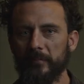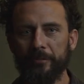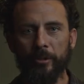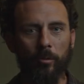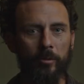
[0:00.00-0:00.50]

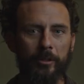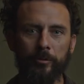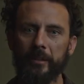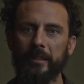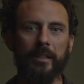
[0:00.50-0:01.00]
If you're only
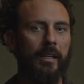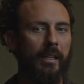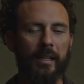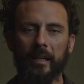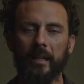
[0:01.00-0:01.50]
doing
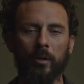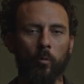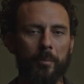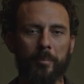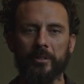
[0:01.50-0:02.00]
uh,
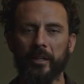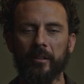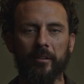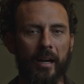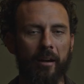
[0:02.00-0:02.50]
one
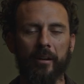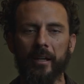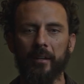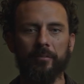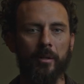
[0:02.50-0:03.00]
particular
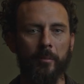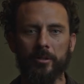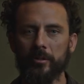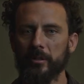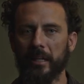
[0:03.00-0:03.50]
area of
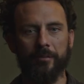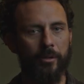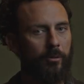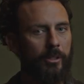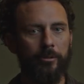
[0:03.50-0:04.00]
commercials, like if
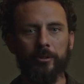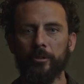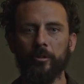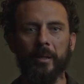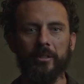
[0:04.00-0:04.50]
you're only doing
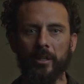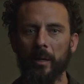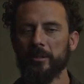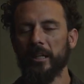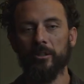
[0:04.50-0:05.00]
toothpaste
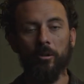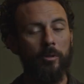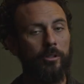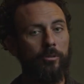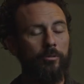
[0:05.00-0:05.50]
jobs and you don't
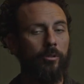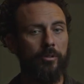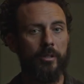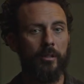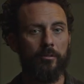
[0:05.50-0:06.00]
want to do
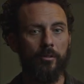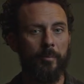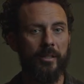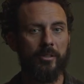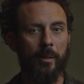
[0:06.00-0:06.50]
tooth-
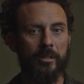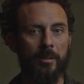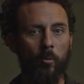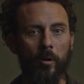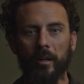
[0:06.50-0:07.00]
toothpaste jobs
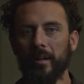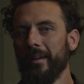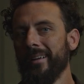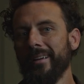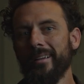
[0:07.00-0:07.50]
anymore,
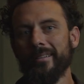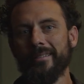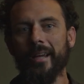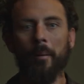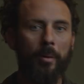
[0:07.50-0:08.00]

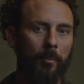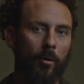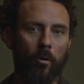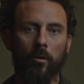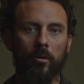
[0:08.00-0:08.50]
dump them
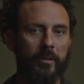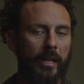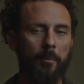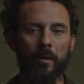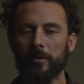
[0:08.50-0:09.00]
all.
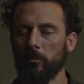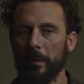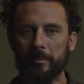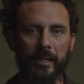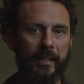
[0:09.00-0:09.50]
Get them off your
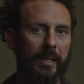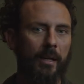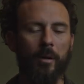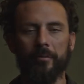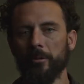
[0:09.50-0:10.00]
website, get
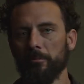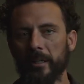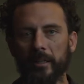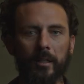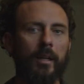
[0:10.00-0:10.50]
them off your
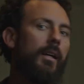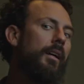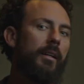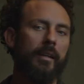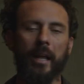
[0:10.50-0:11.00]
reel,
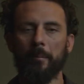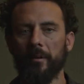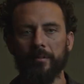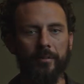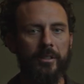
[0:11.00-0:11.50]
get them
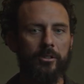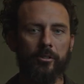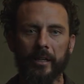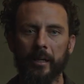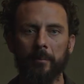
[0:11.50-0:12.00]
off of
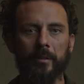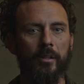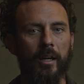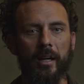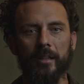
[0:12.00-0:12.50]
Instagram.
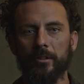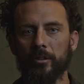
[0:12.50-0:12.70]
Uh,